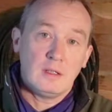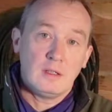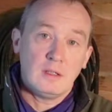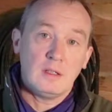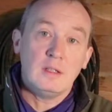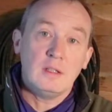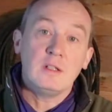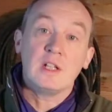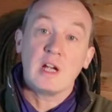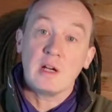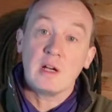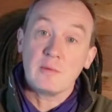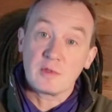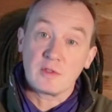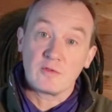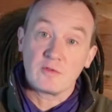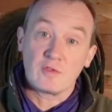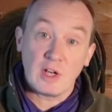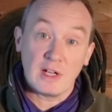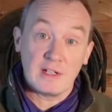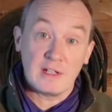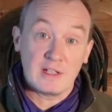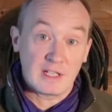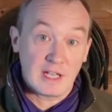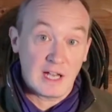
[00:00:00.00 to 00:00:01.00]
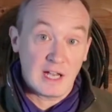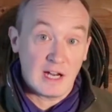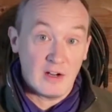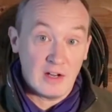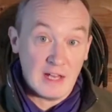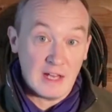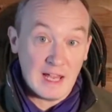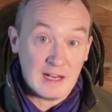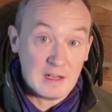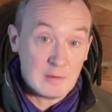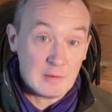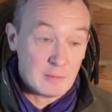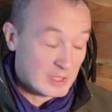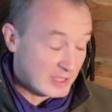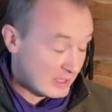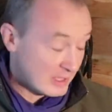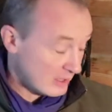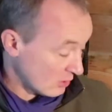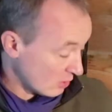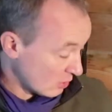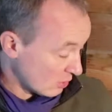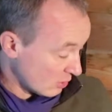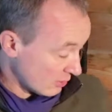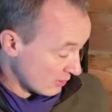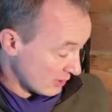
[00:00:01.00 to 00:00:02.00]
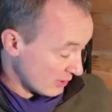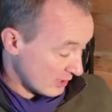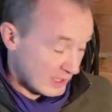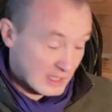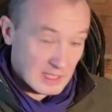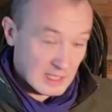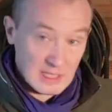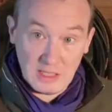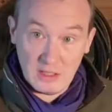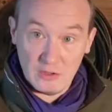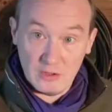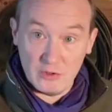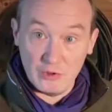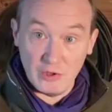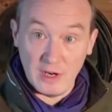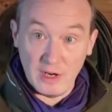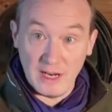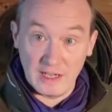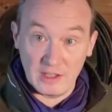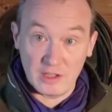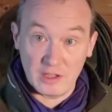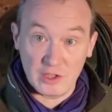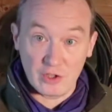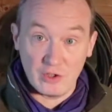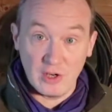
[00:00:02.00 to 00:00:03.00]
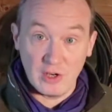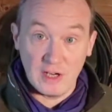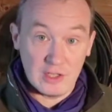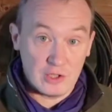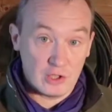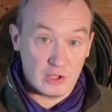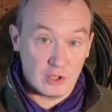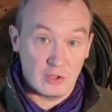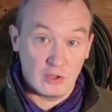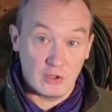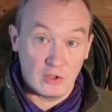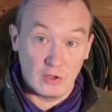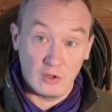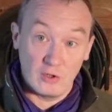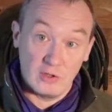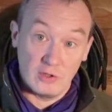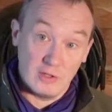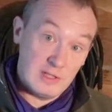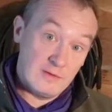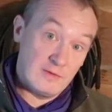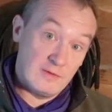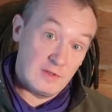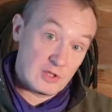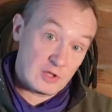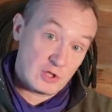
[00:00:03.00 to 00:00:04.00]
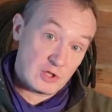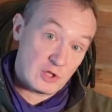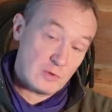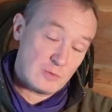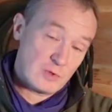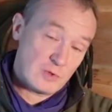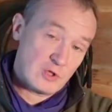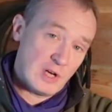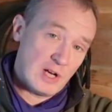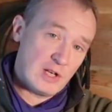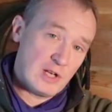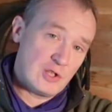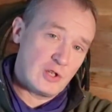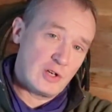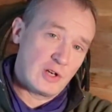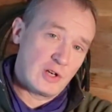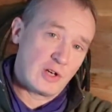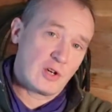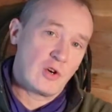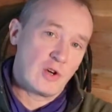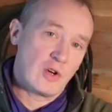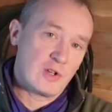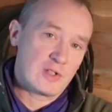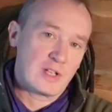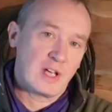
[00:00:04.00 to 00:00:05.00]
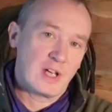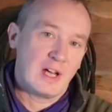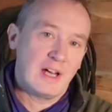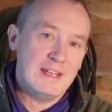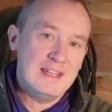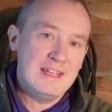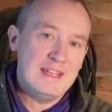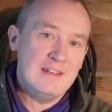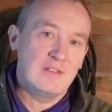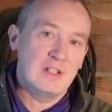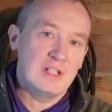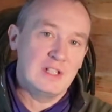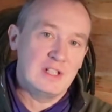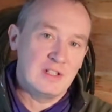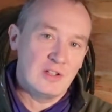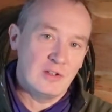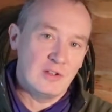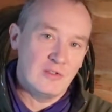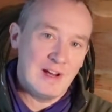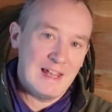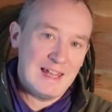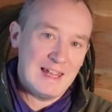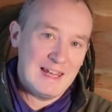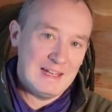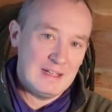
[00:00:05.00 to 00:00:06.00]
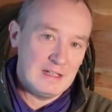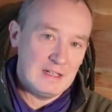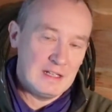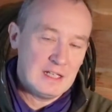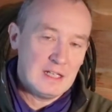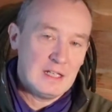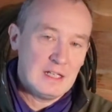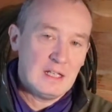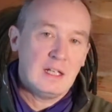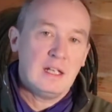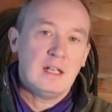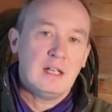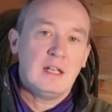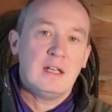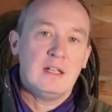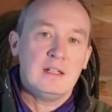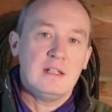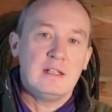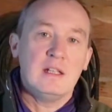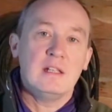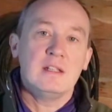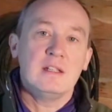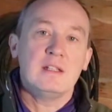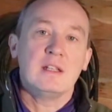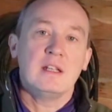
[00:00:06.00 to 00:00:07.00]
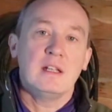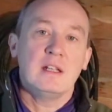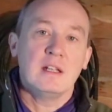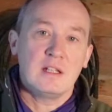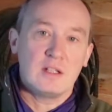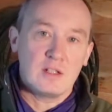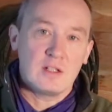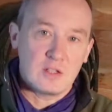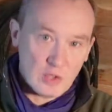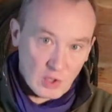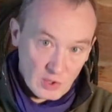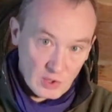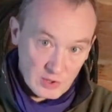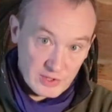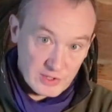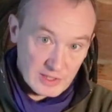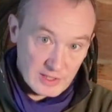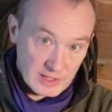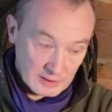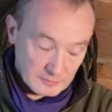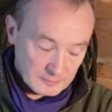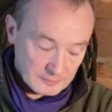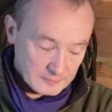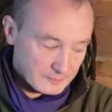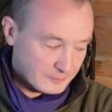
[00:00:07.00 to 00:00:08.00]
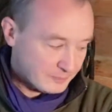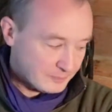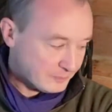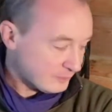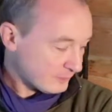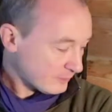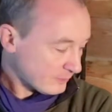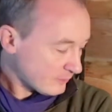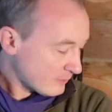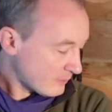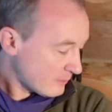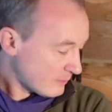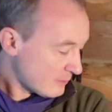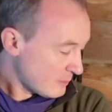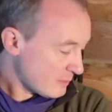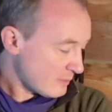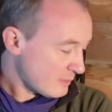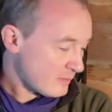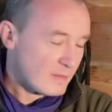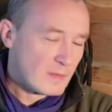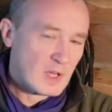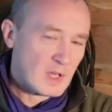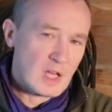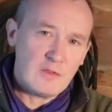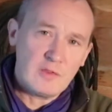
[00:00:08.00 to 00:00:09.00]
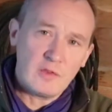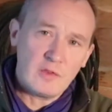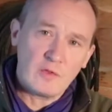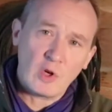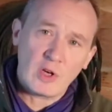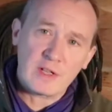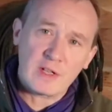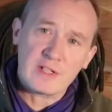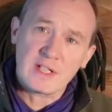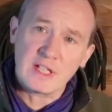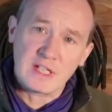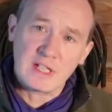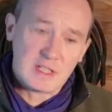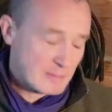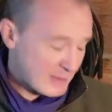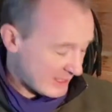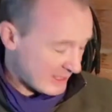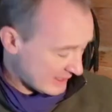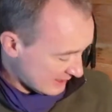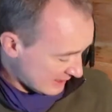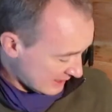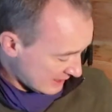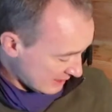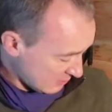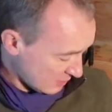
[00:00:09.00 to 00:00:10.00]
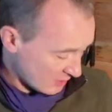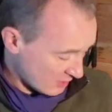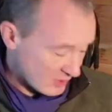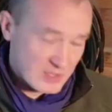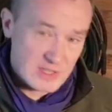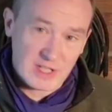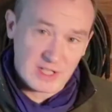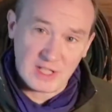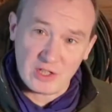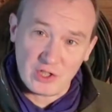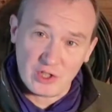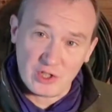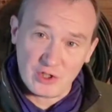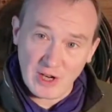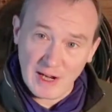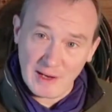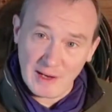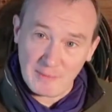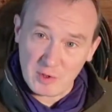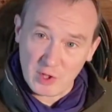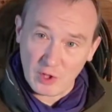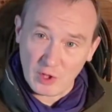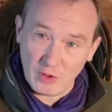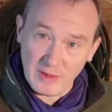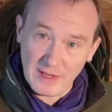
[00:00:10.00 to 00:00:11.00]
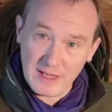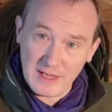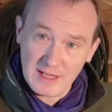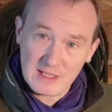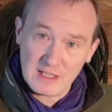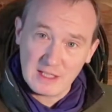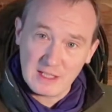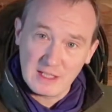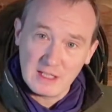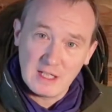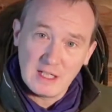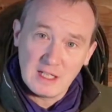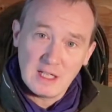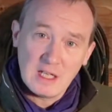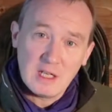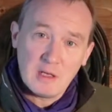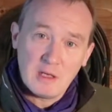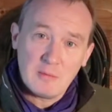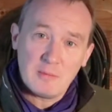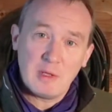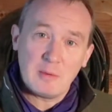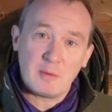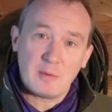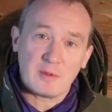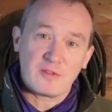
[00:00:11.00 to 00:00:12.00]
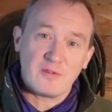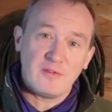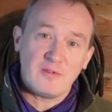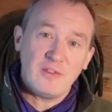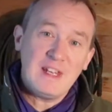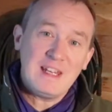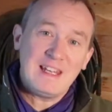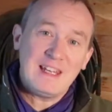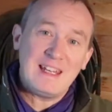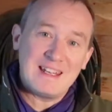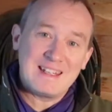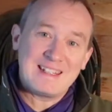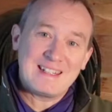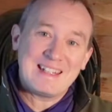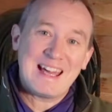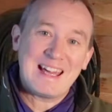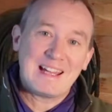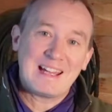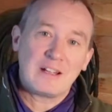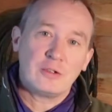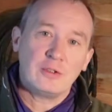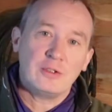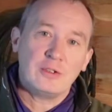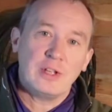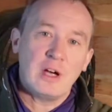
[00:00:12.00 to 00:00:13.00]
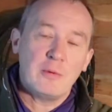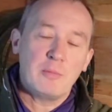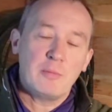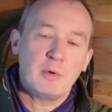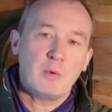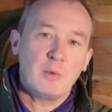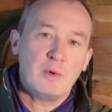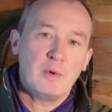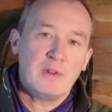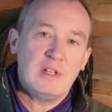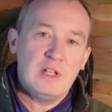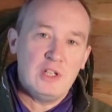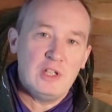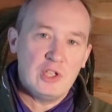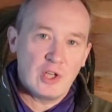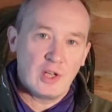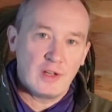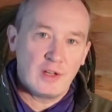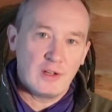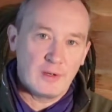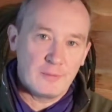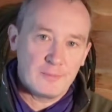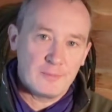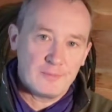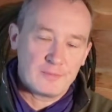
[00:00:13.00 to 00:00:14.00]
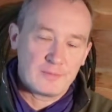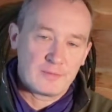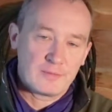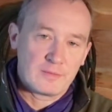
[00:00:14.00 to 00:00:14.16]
In terms of trying to carry anybody on a drag stretcher or even a scoop stretcher across uneven terrain, it is exhausting. If you've got a 6-man team, there are 6 straps on this, people's feet get tangled up with each other.